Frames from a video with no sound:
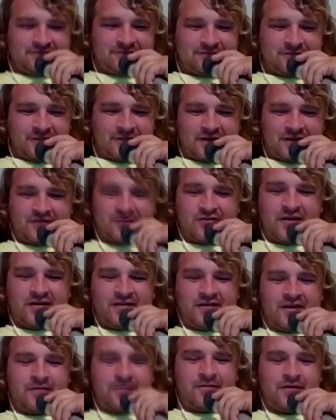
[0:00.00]
It's
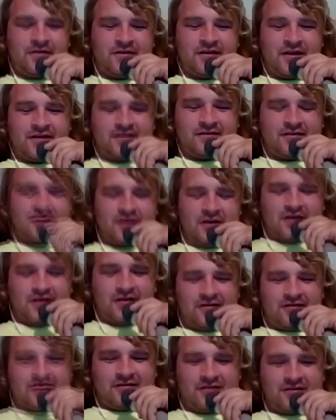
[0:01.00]
crazy how much that's
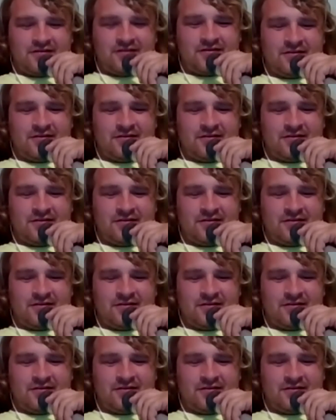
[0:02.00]
changed.